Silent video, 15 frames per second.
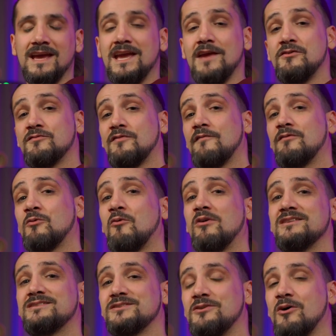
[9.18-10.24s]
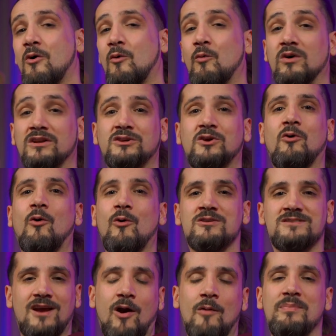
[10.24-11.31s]
If you've ever wanted to know what
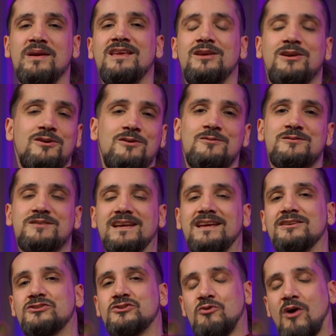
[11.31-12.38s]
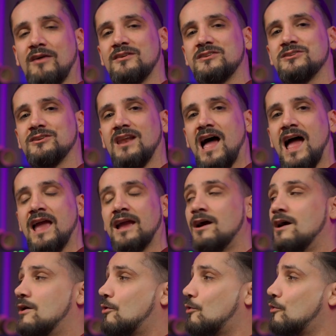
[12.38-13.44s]
chords are being used in a track that you like,
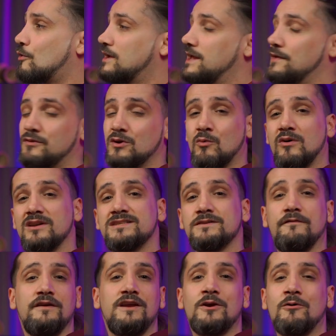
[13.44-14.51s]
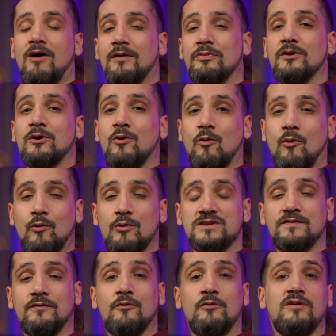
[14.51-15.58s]
or if you wanted to figure out the
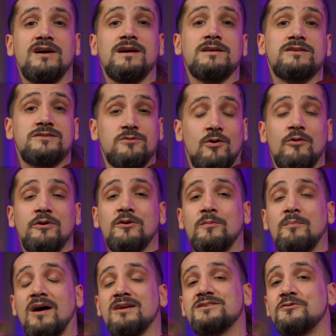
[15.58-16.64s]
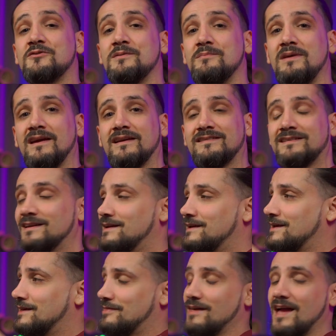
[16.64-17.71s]
chords for a song you're about to remix,
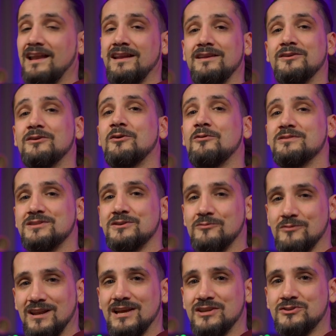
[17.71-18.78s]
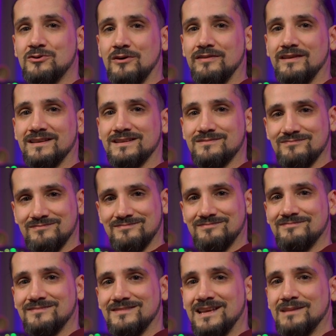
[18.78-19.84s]
then you're going to really enjoy this.
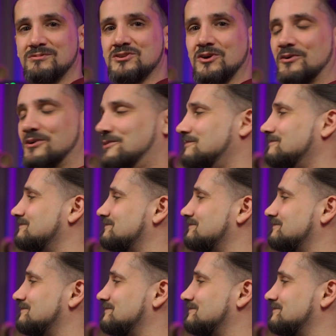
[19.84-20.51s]
Let me show you.